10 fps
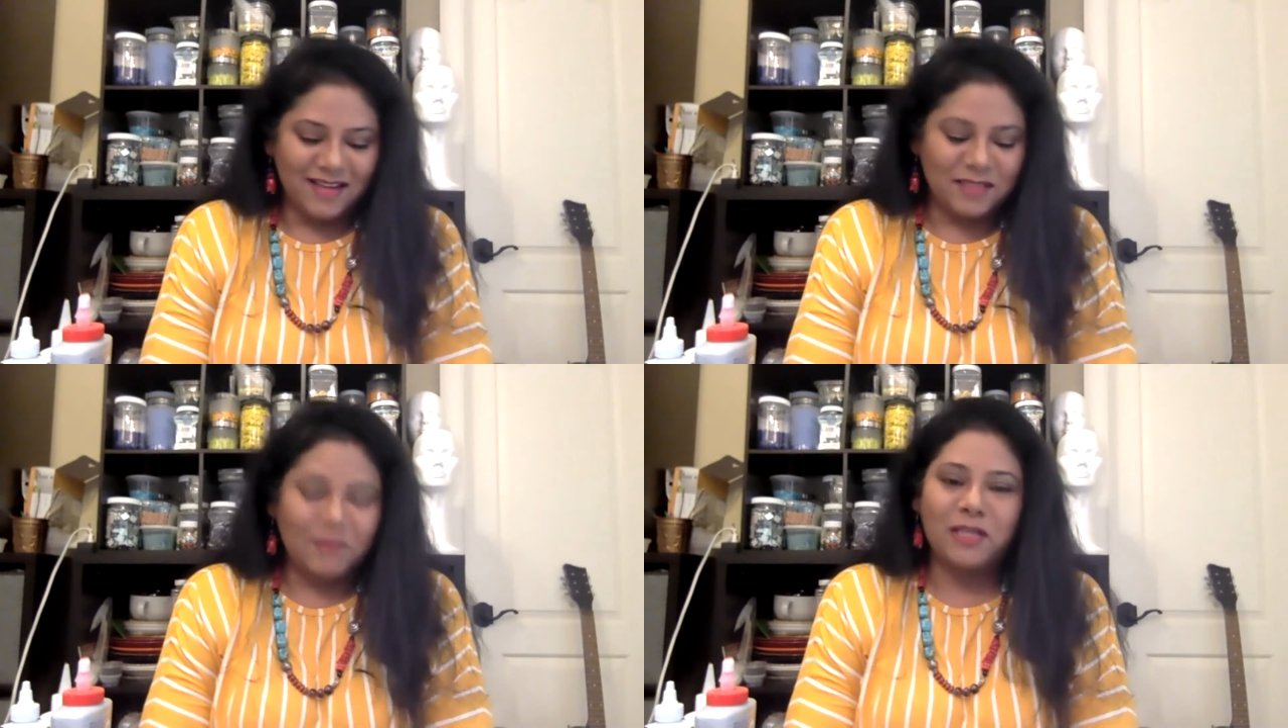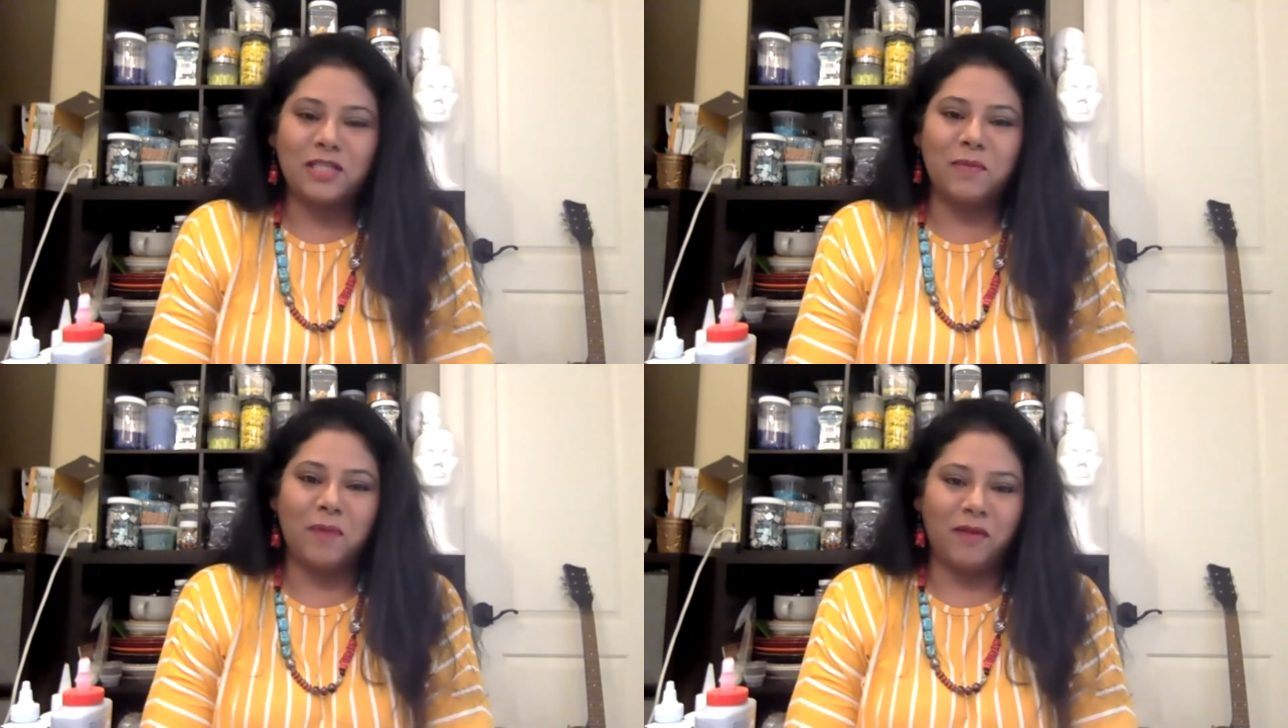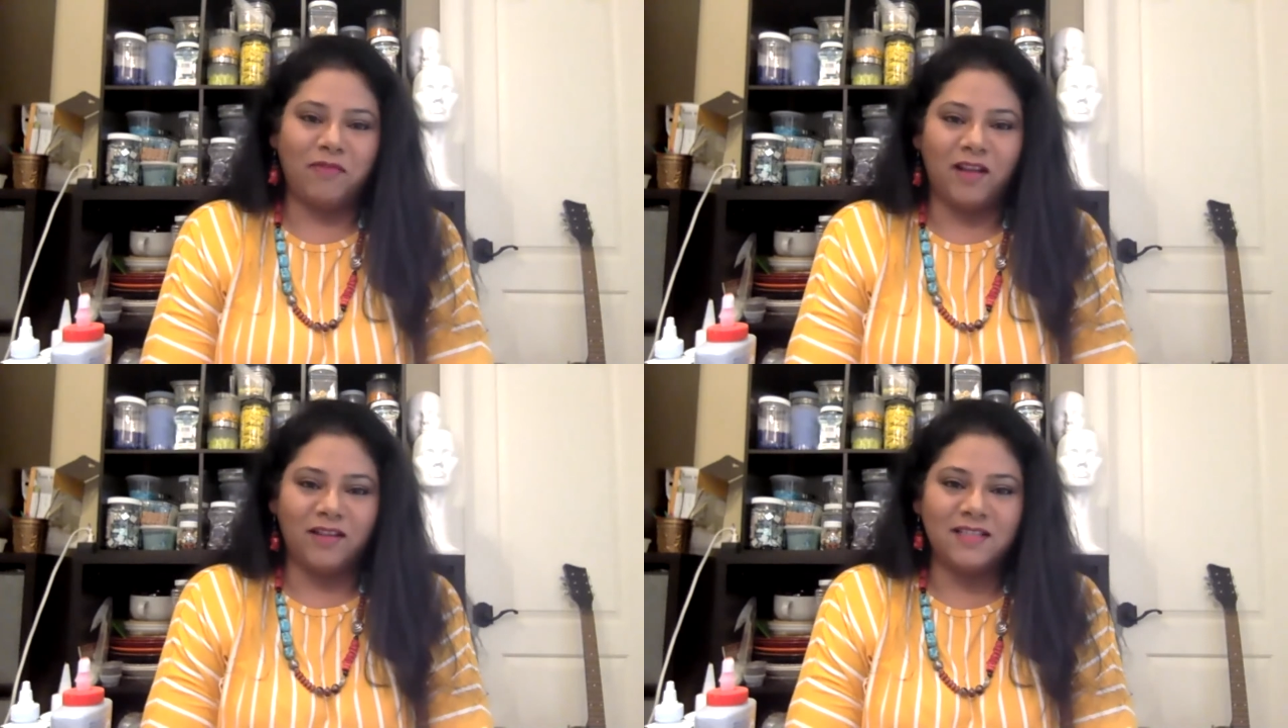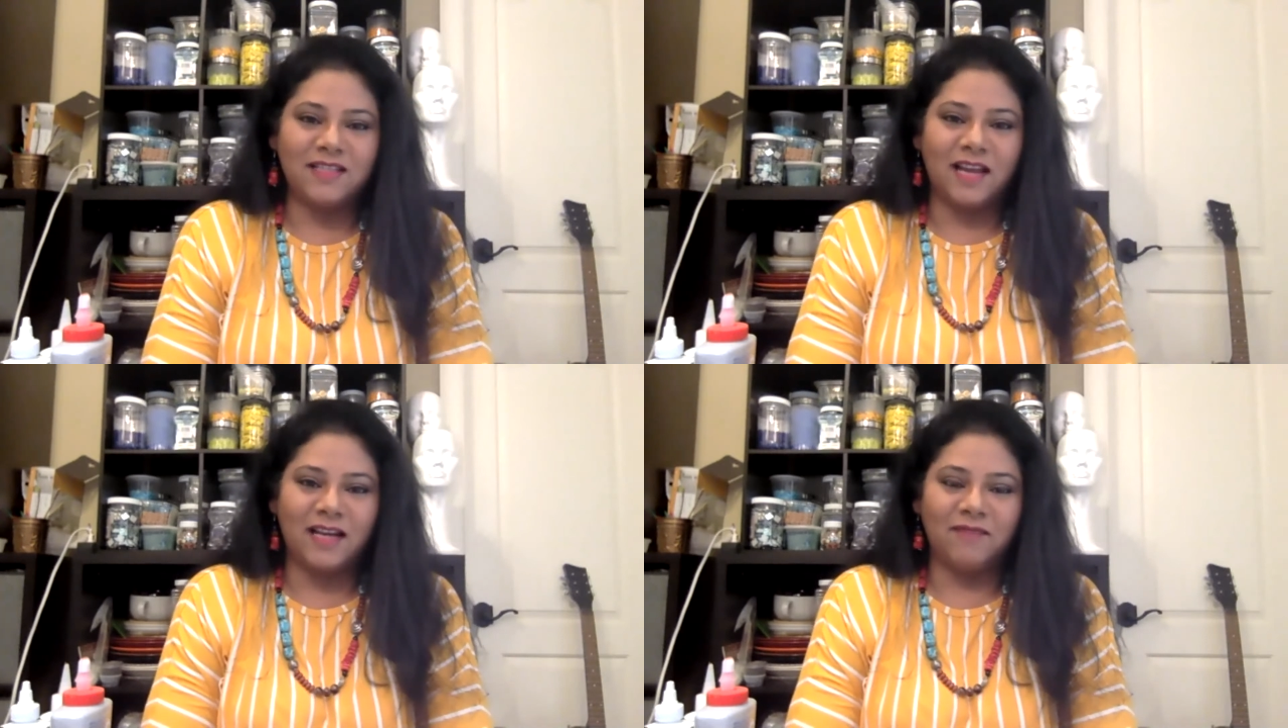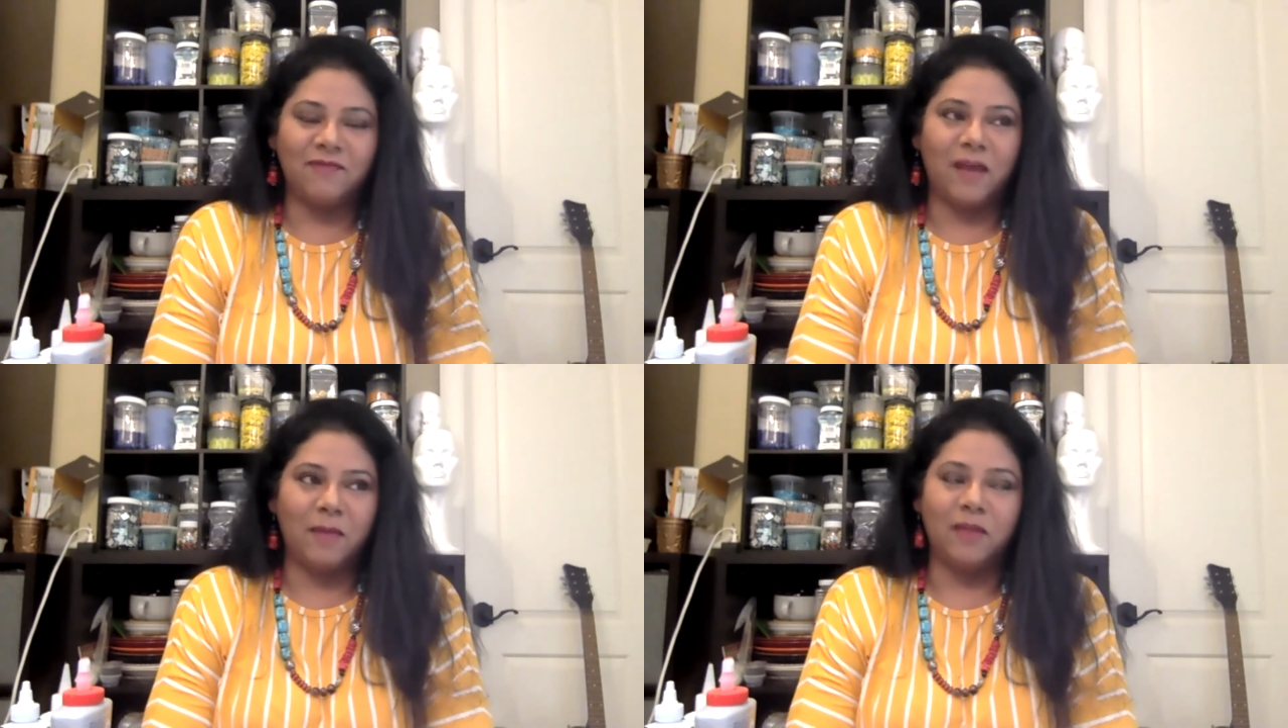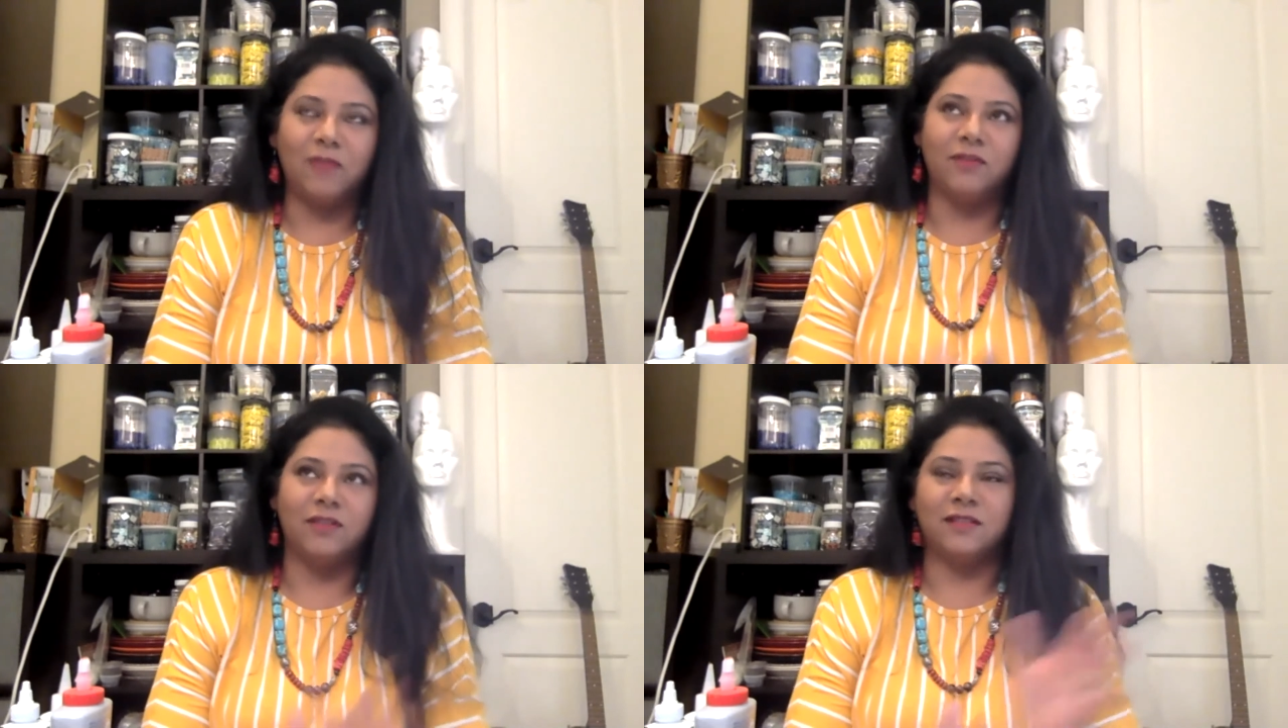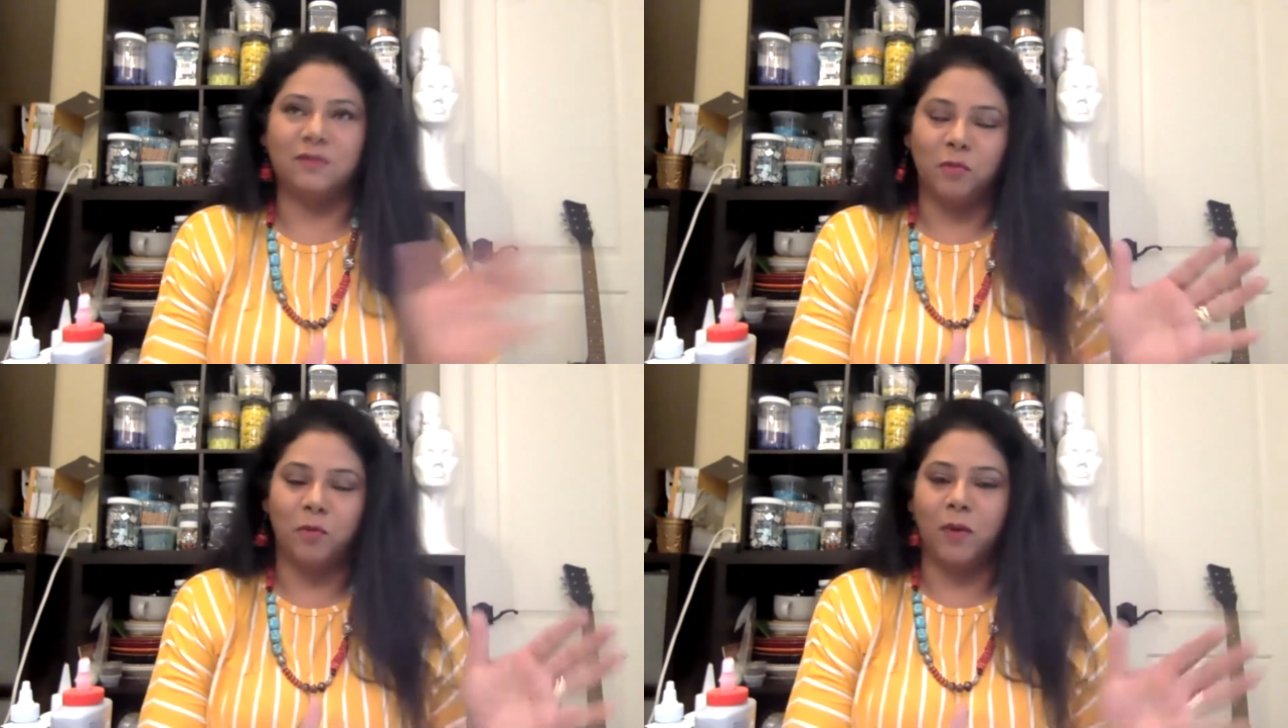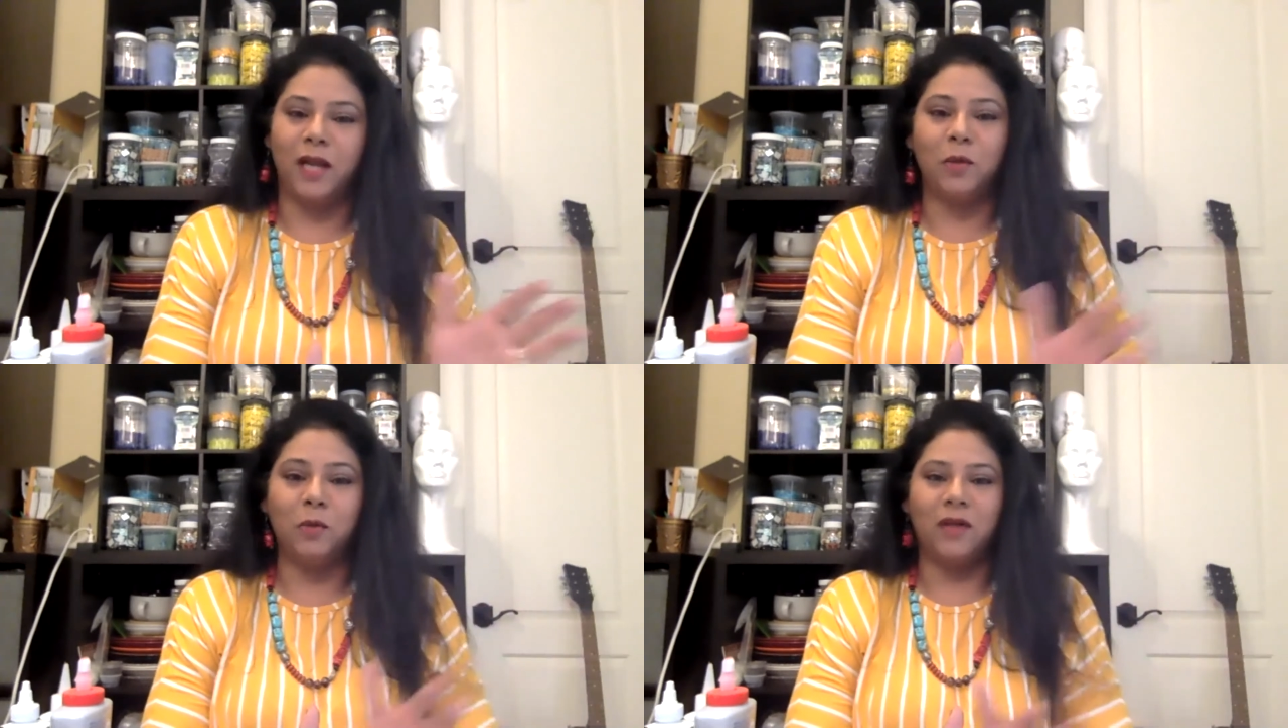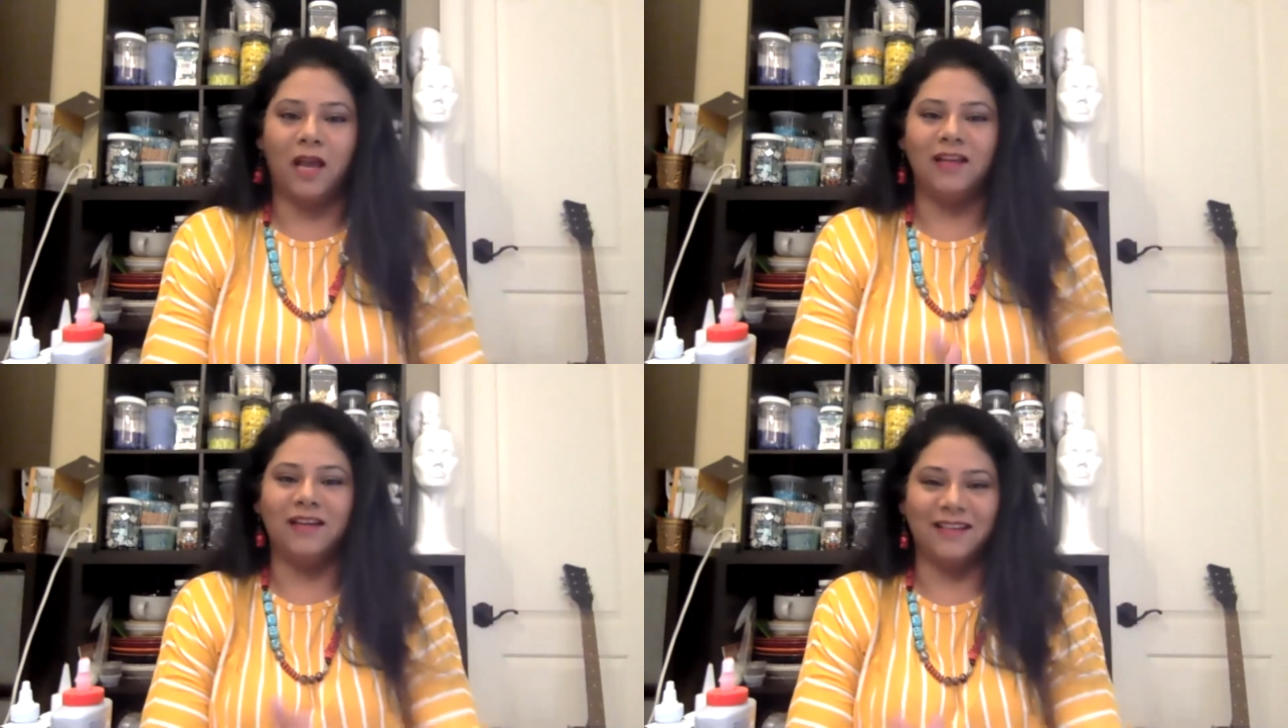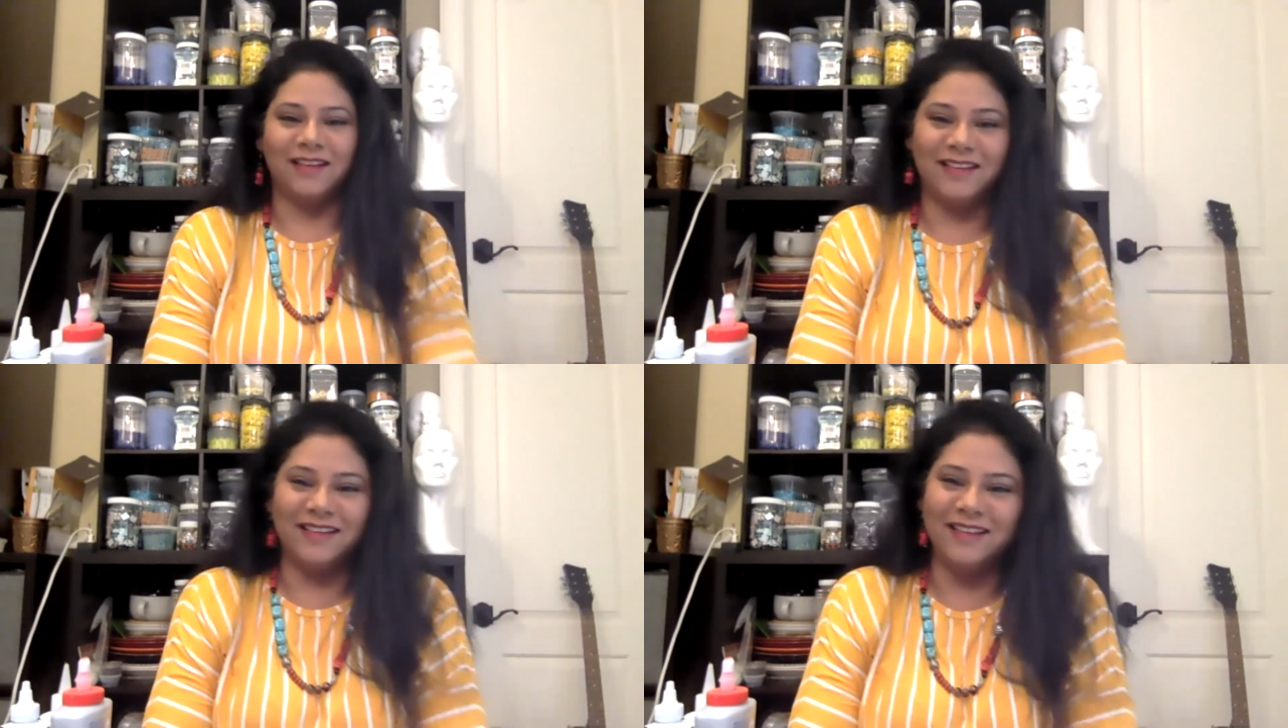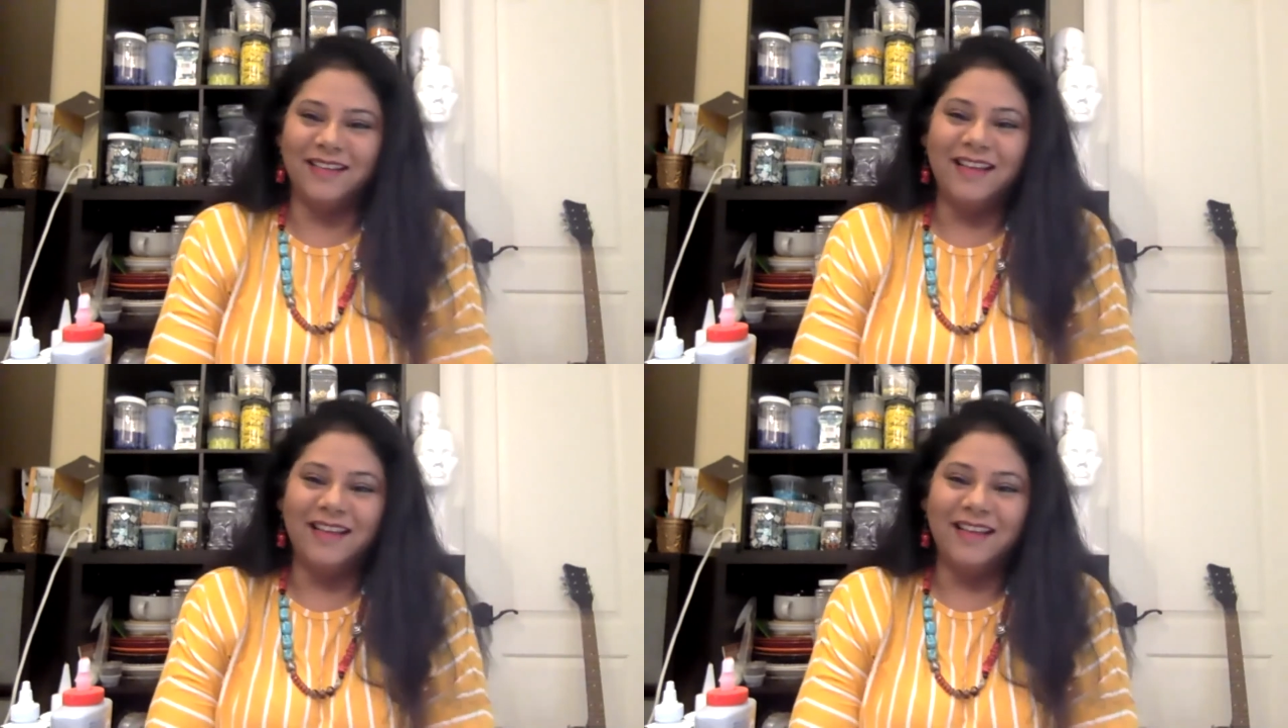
Especially my father's side family was way too talented.